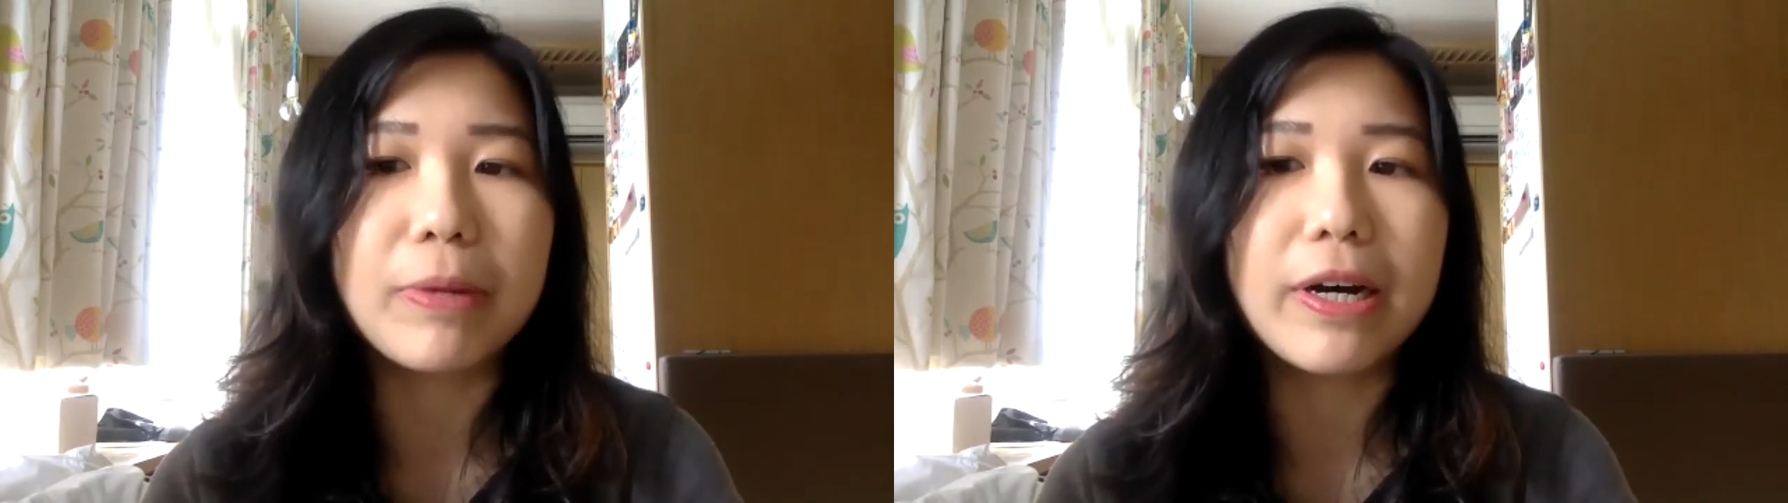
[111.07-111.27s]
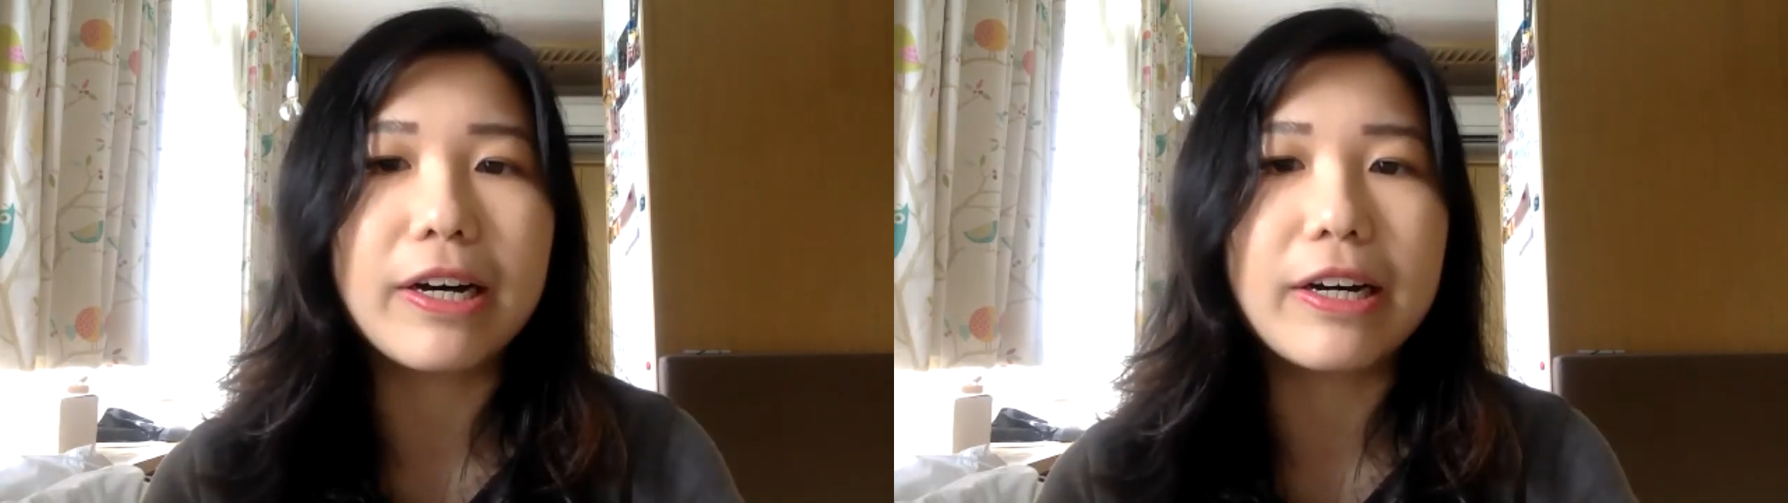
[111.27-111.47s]

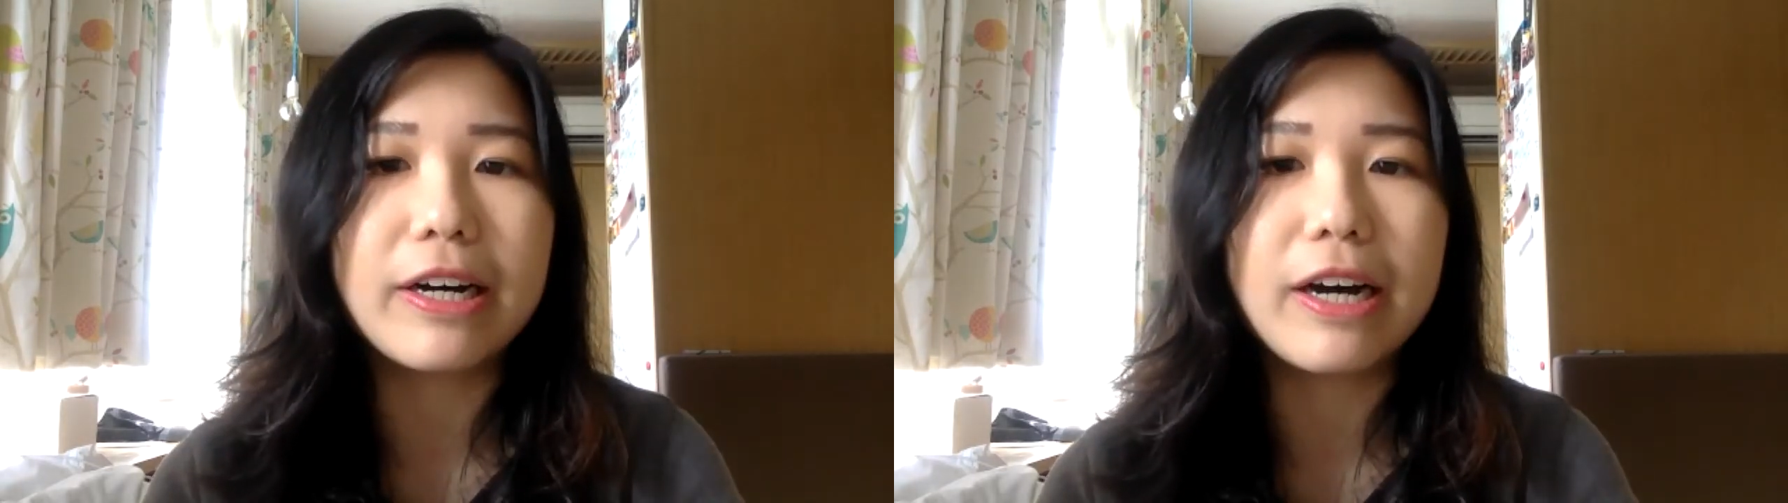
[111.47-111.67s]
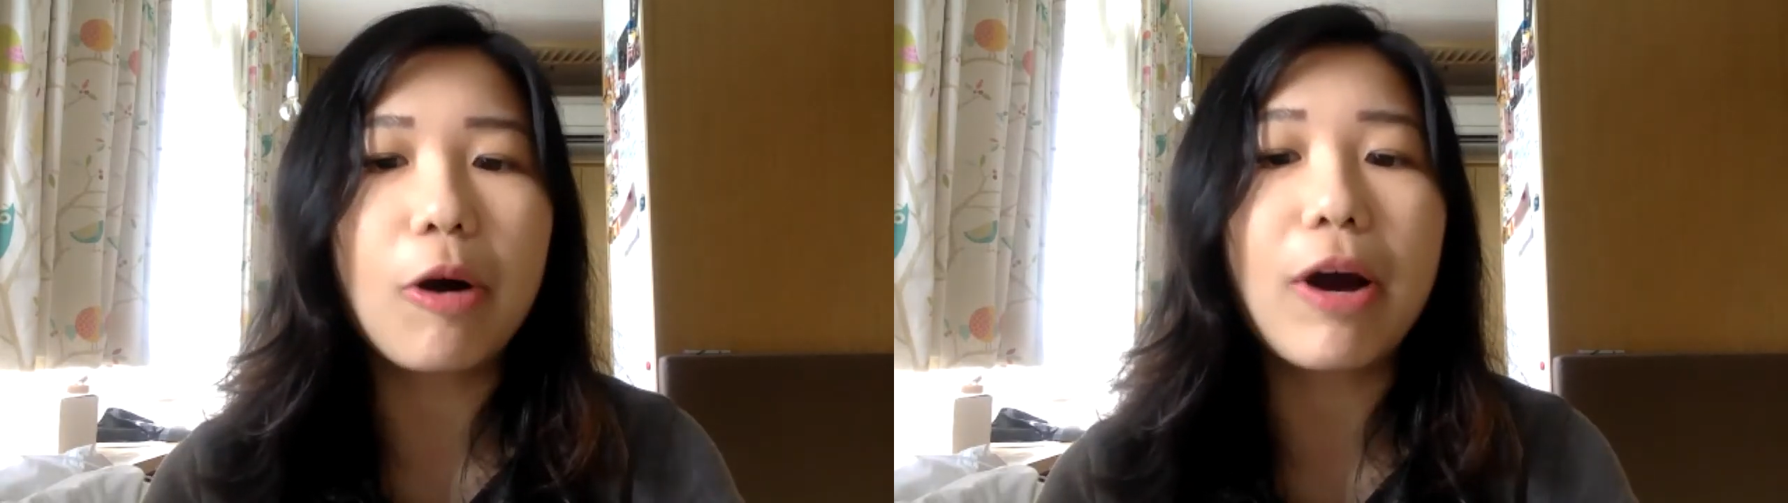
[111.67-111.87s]

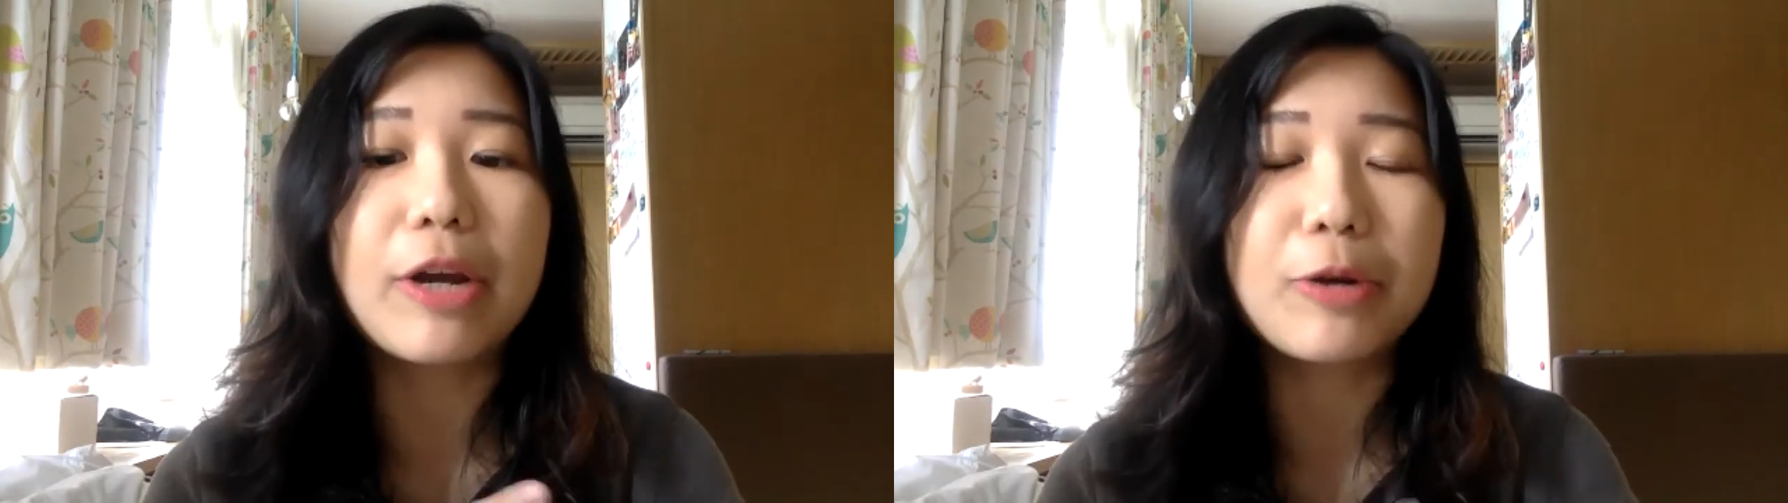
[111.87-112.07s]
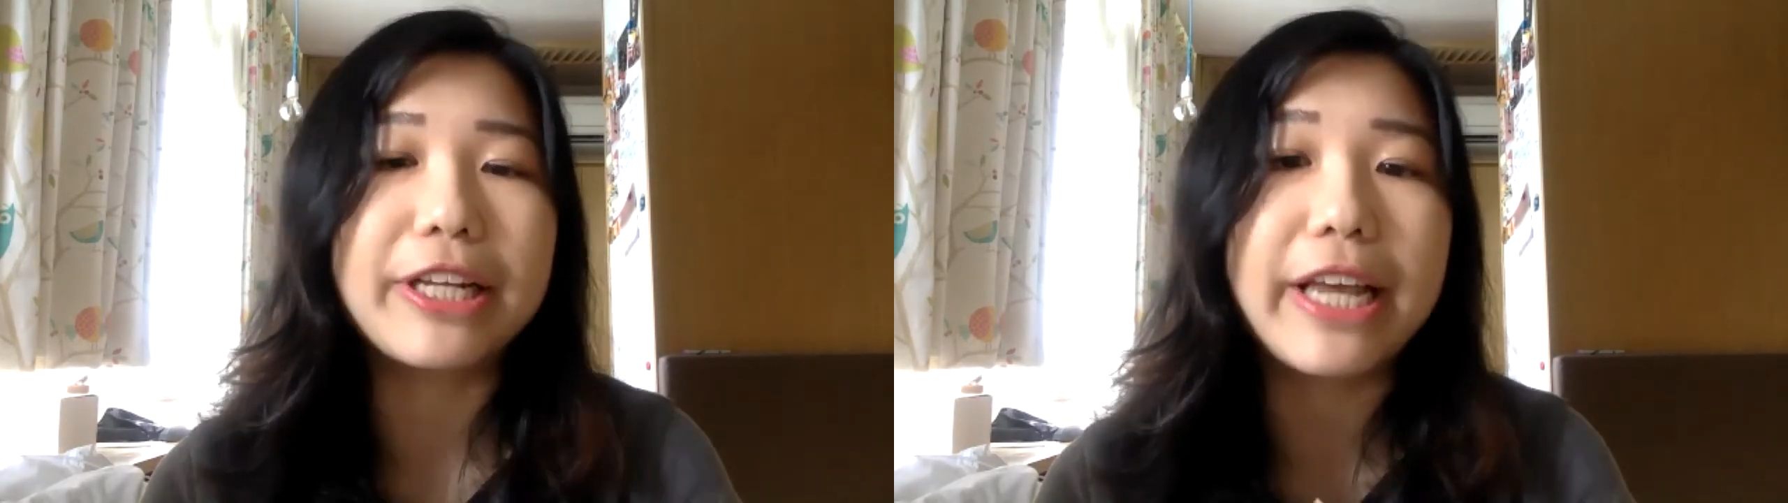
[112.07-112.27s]
I
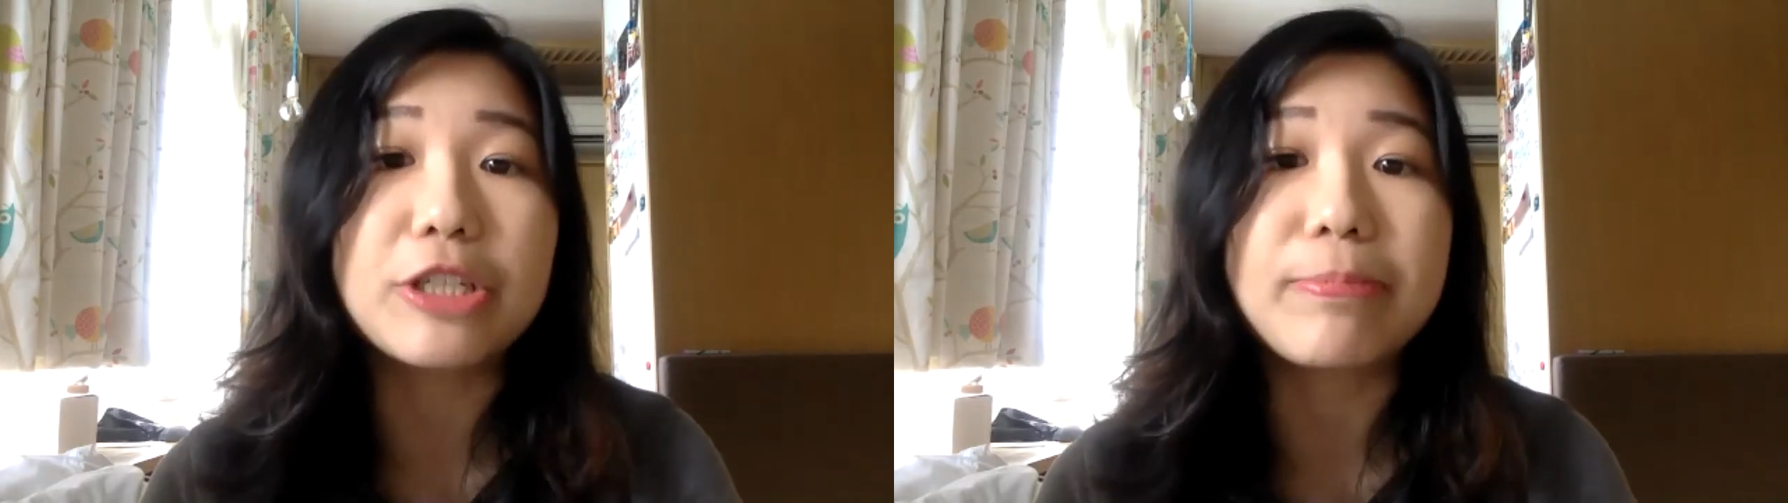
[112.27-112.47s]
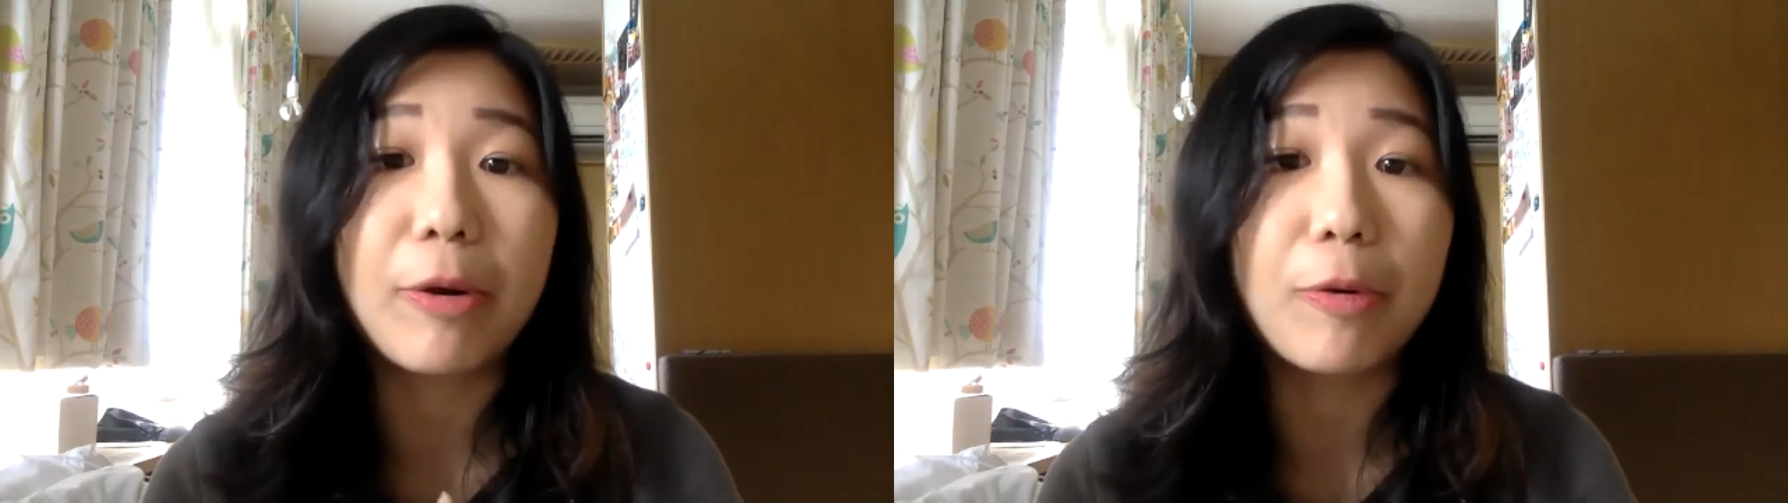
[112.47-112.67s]
could gauge my